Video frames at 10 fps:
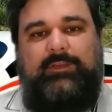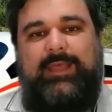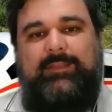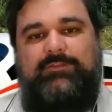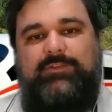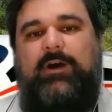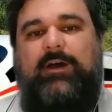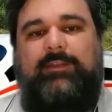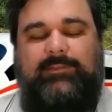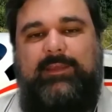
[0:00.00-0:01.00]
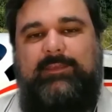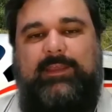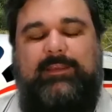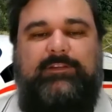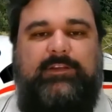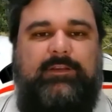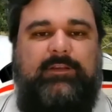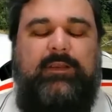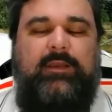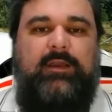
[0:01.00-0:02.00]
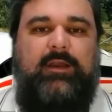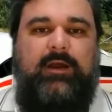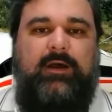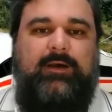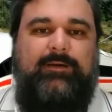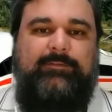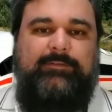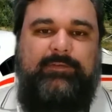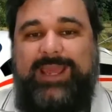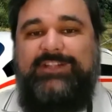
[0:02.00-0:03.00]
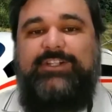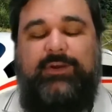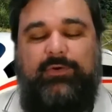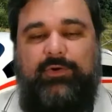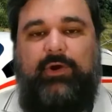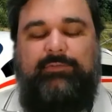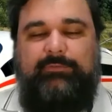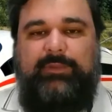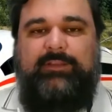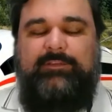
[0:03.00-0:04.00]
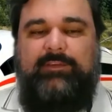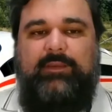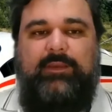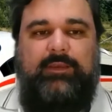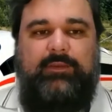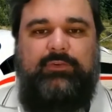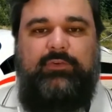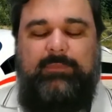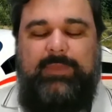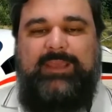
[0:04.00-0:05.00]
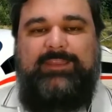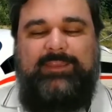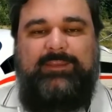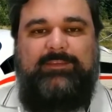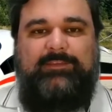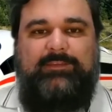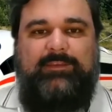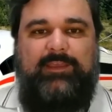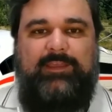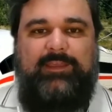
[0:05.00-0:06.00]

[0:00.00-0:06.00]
that draws the attention of national governments to make these